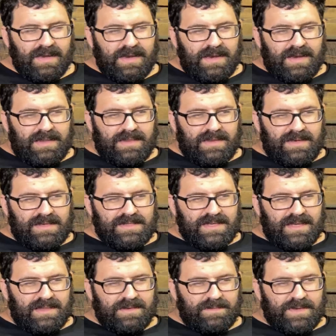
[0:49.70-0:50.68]
And then he
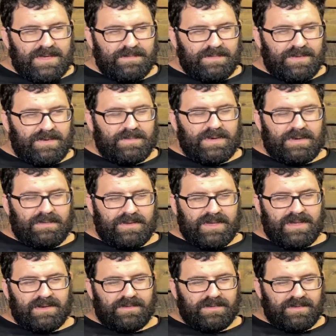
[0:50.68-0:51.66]
said that people are
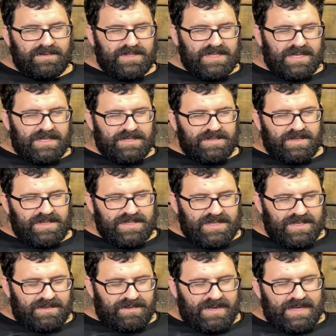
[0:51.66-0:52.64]
probably going to lose
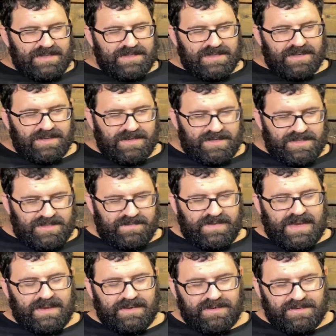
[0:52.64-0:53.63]
interest in classic cars, and
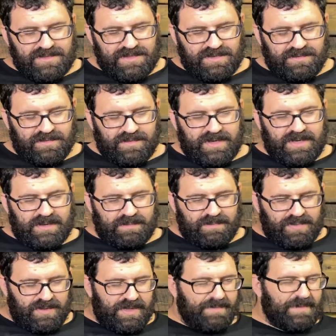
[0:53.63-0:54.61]
values are going to
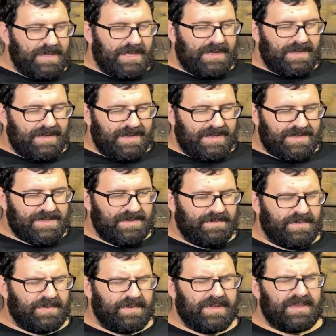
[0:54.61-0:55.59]
plummet at
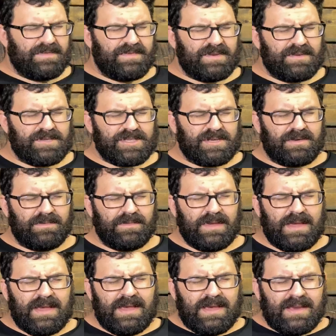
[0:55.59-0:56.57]
some point in the future.
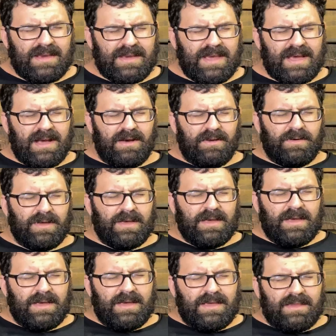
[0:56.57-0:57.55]
Now,
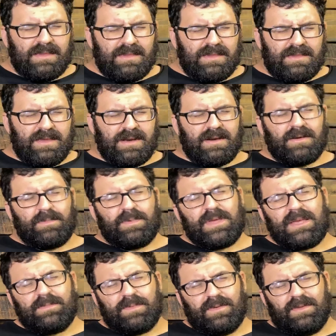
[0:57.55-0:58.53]
there are
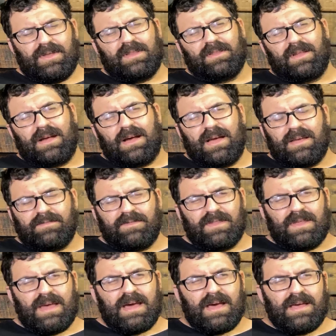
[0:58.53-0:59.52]
people in life
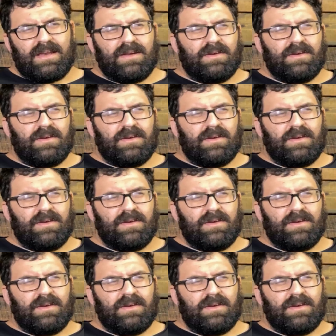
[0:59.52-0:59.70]
that